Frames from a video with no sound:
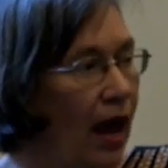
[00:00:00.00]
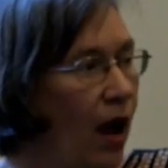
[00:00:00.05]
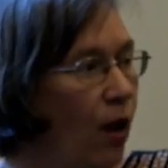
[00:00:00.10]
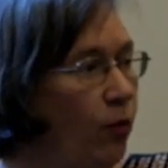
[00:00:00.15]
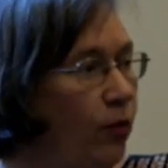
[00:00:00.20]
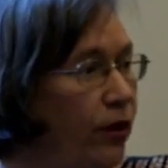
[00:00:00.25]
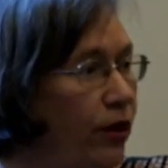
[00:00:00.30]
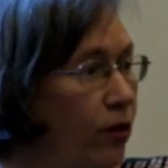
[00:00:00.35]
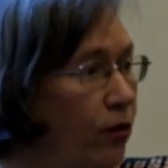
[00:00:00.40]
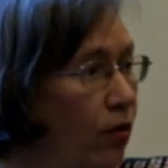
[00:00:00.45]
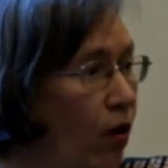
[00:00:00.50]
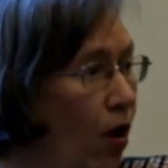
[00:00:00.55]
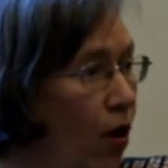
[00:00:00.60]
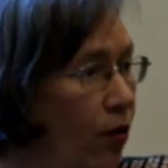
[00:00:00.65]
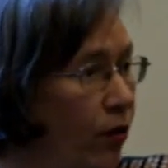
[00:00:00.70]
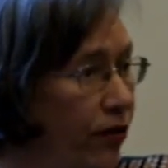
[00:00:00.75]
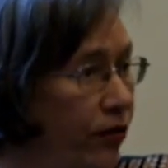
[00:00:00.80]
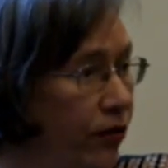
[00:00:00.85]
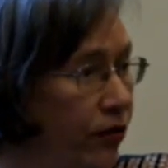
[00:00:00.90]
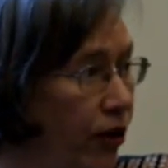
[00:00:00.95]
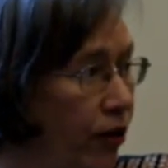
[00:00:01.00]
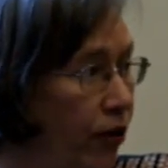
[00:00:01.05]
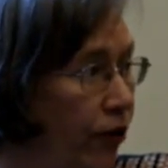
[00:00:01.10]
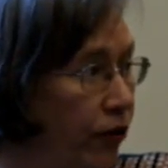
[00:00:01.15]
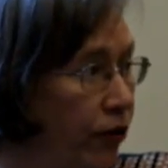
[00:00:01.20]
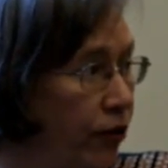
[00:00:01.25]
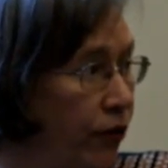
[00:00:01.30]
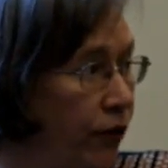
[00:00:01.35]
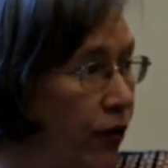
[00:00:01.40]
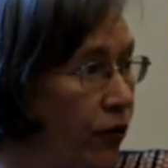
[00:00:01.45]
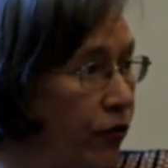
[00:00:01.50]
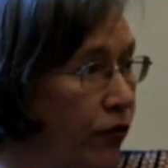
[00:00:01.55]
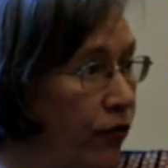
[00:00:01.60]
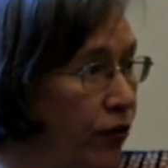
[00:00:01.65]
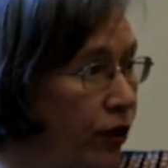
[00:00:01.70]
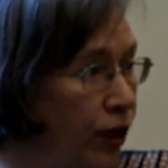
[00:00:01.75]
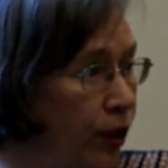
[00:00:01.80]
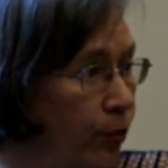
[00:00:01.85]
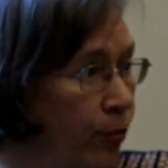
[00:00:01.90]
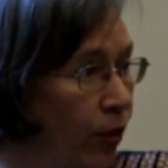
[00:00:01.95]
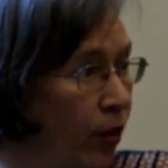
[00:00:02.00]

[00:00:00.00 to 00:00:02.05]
And we don't always get our devotion in,